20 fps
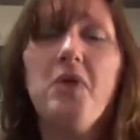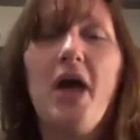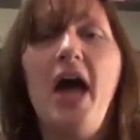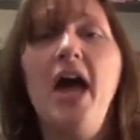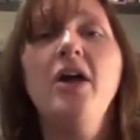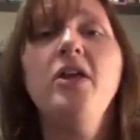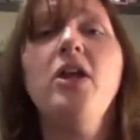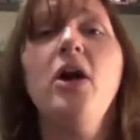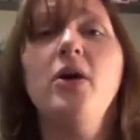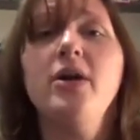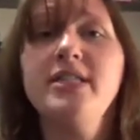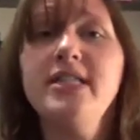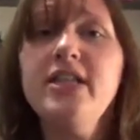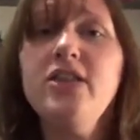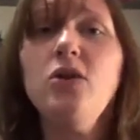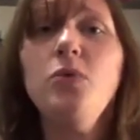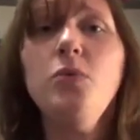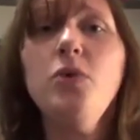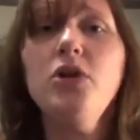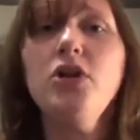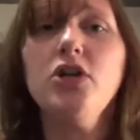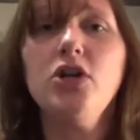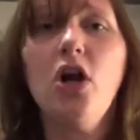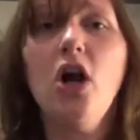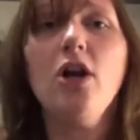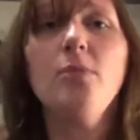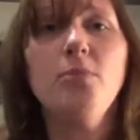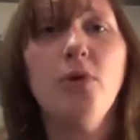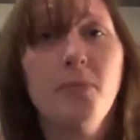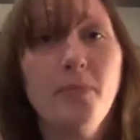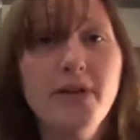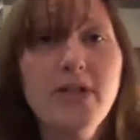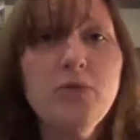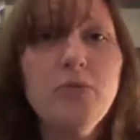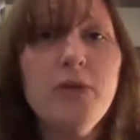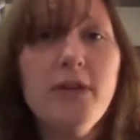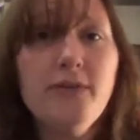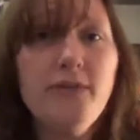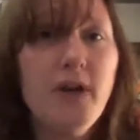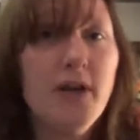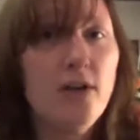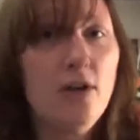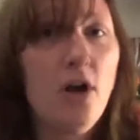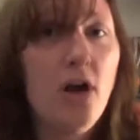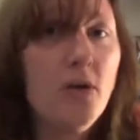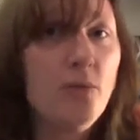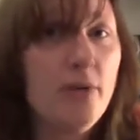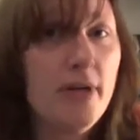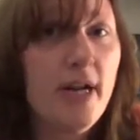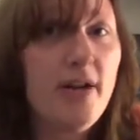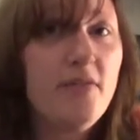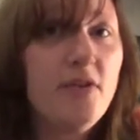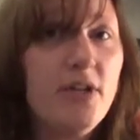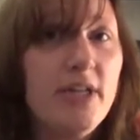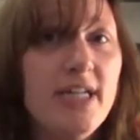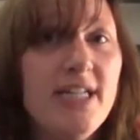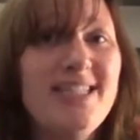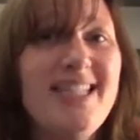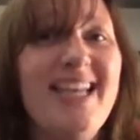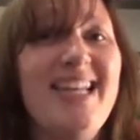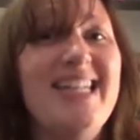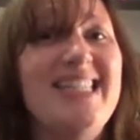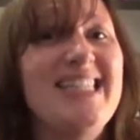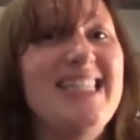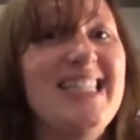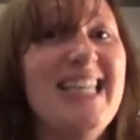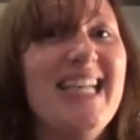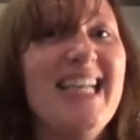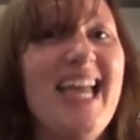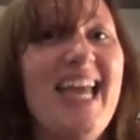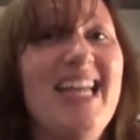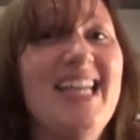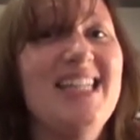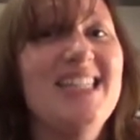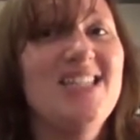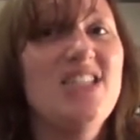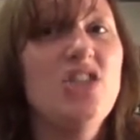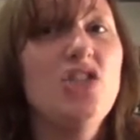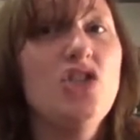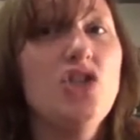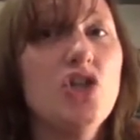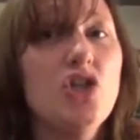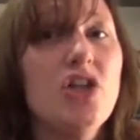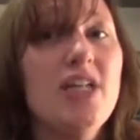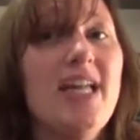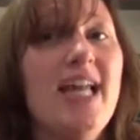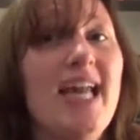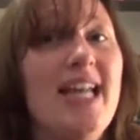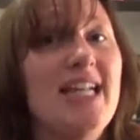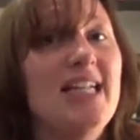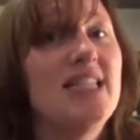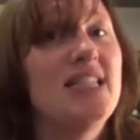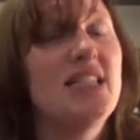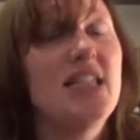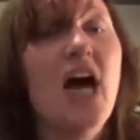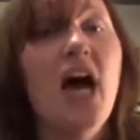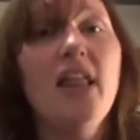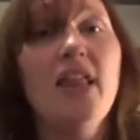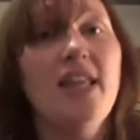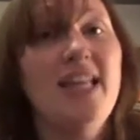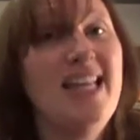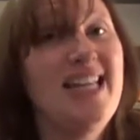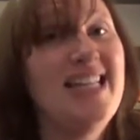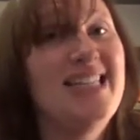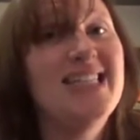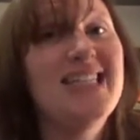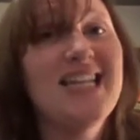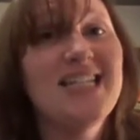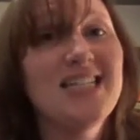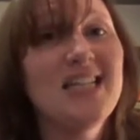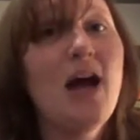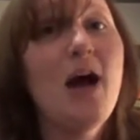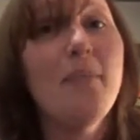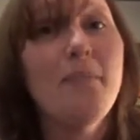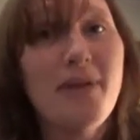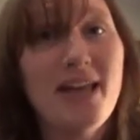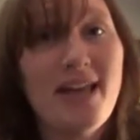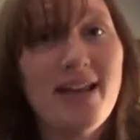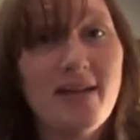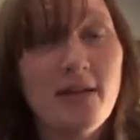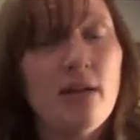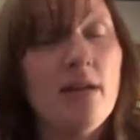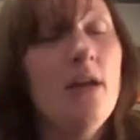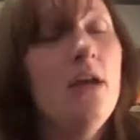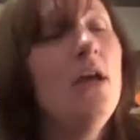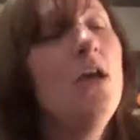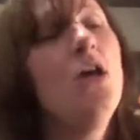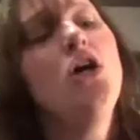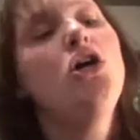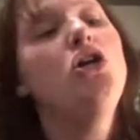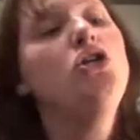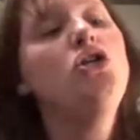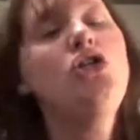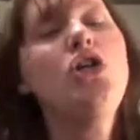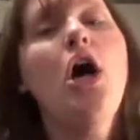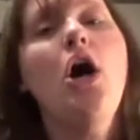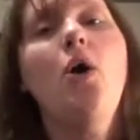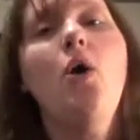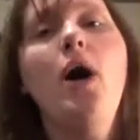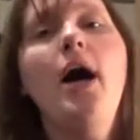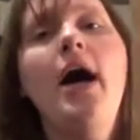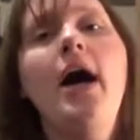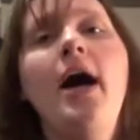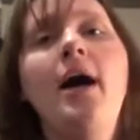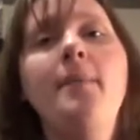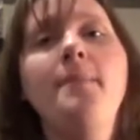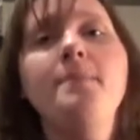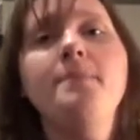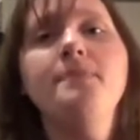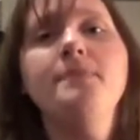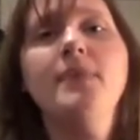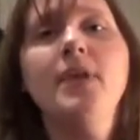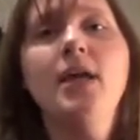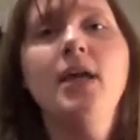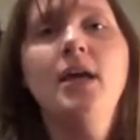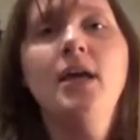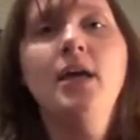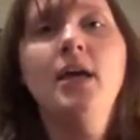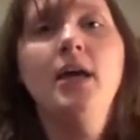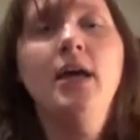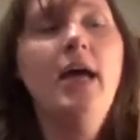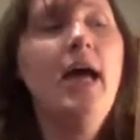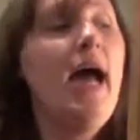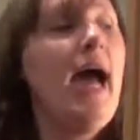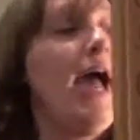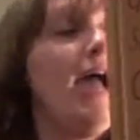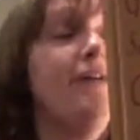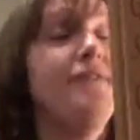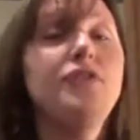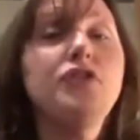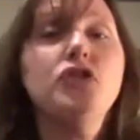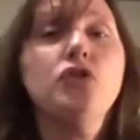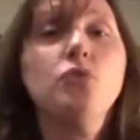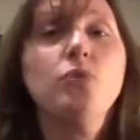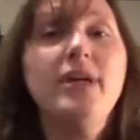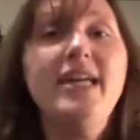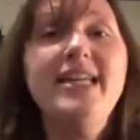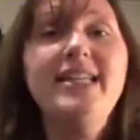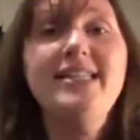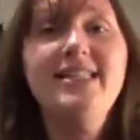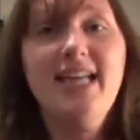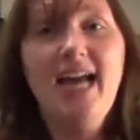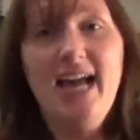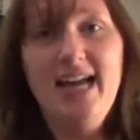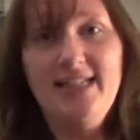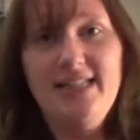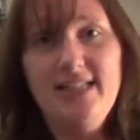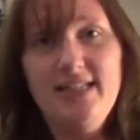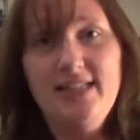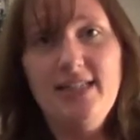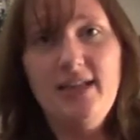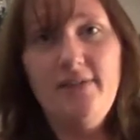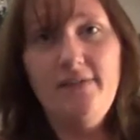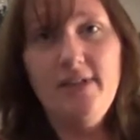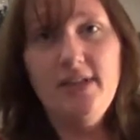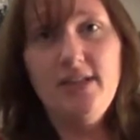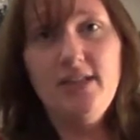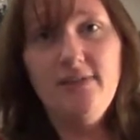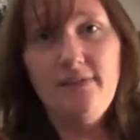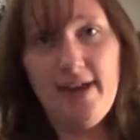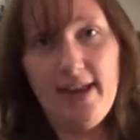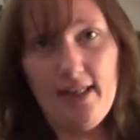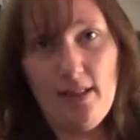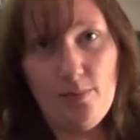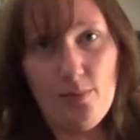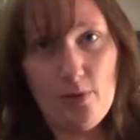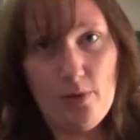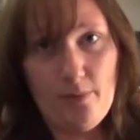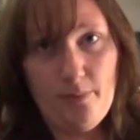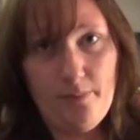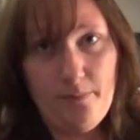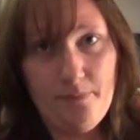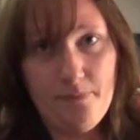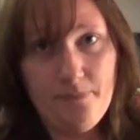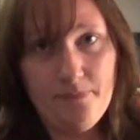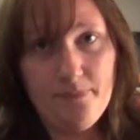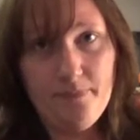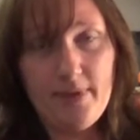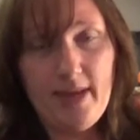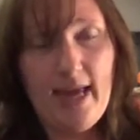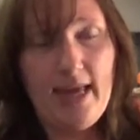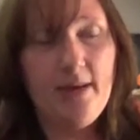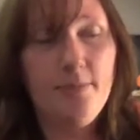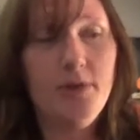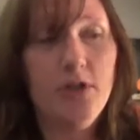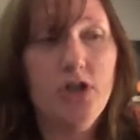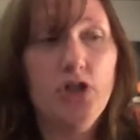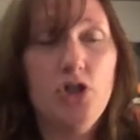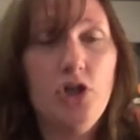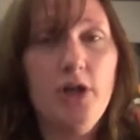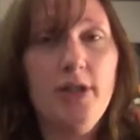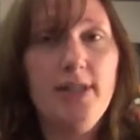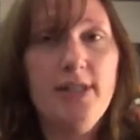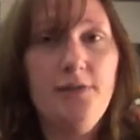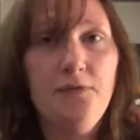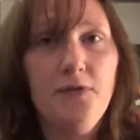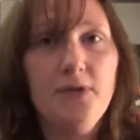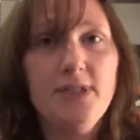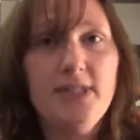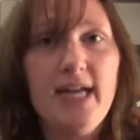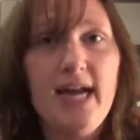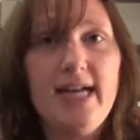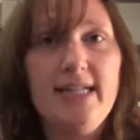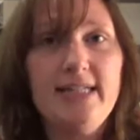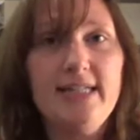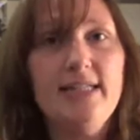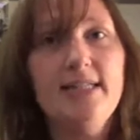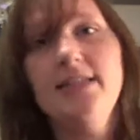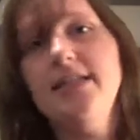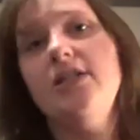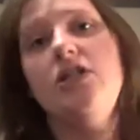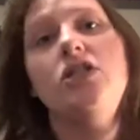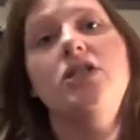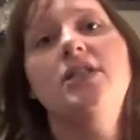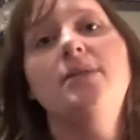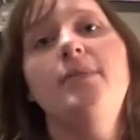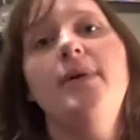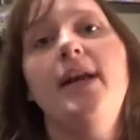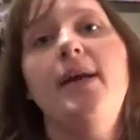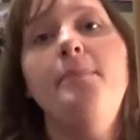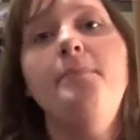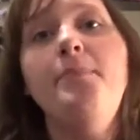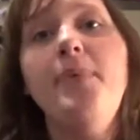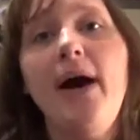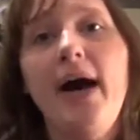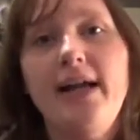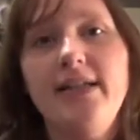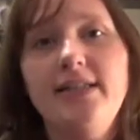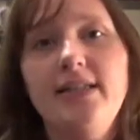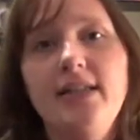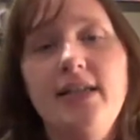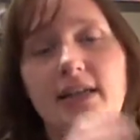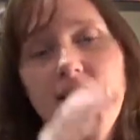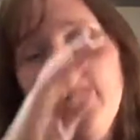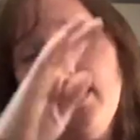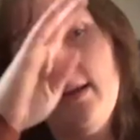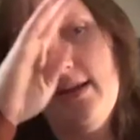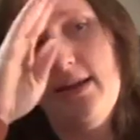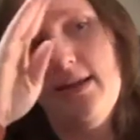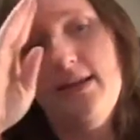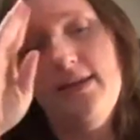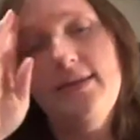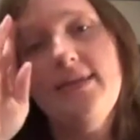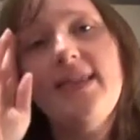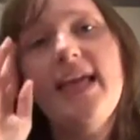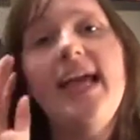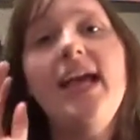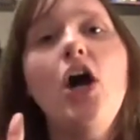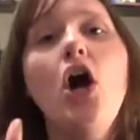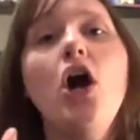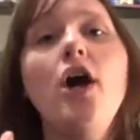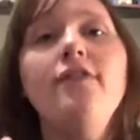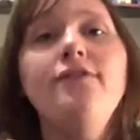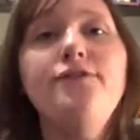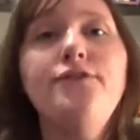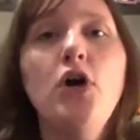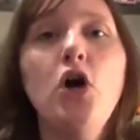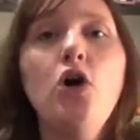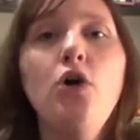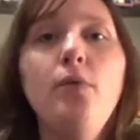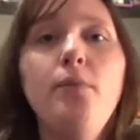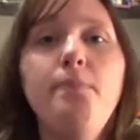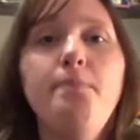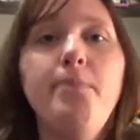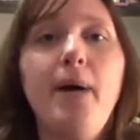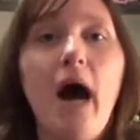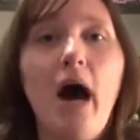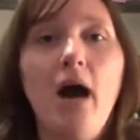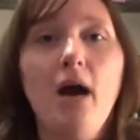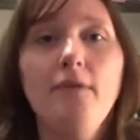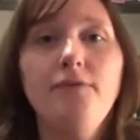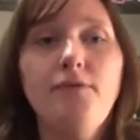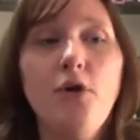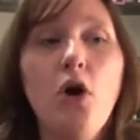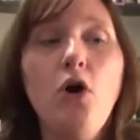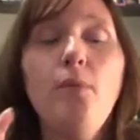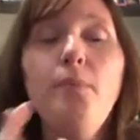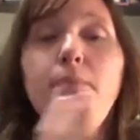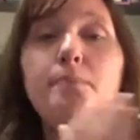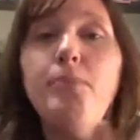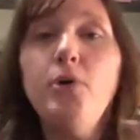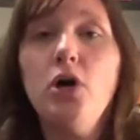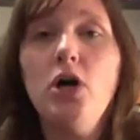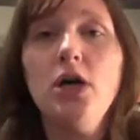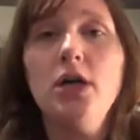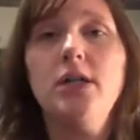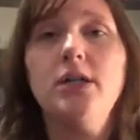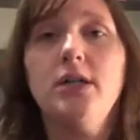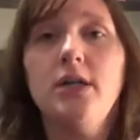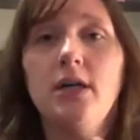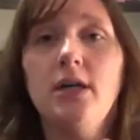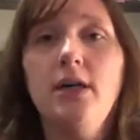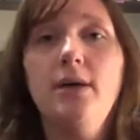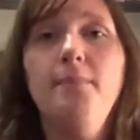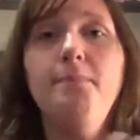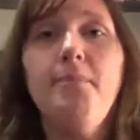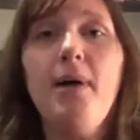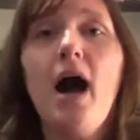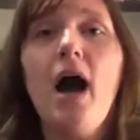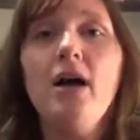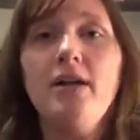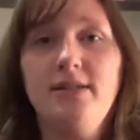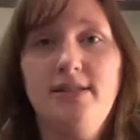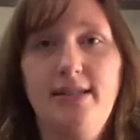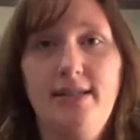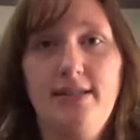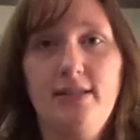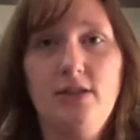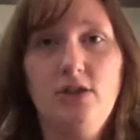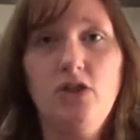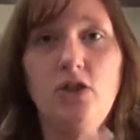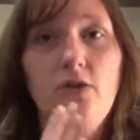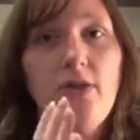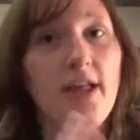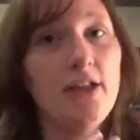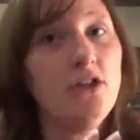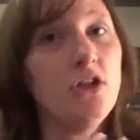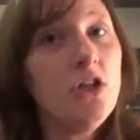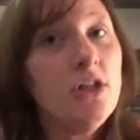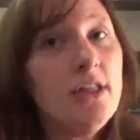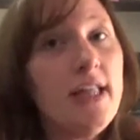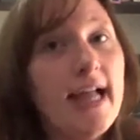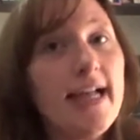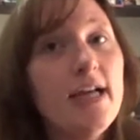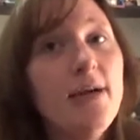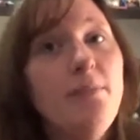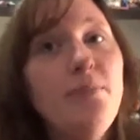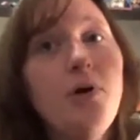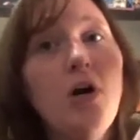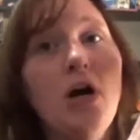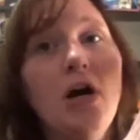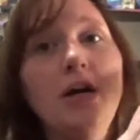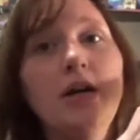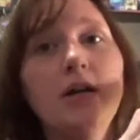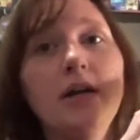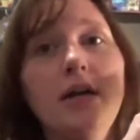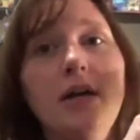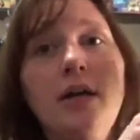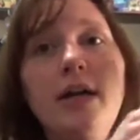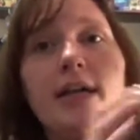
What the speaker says: I don't know. It's either wood or cardboard, but it's really fucking hard, whatever it is, and it's thick and it's sturdy and it's solid and it does not bend. So, I have 3 sizes of this available, and I'm going to show you the different sizes in just a minute, but they are faux book boxes. So they look like a book.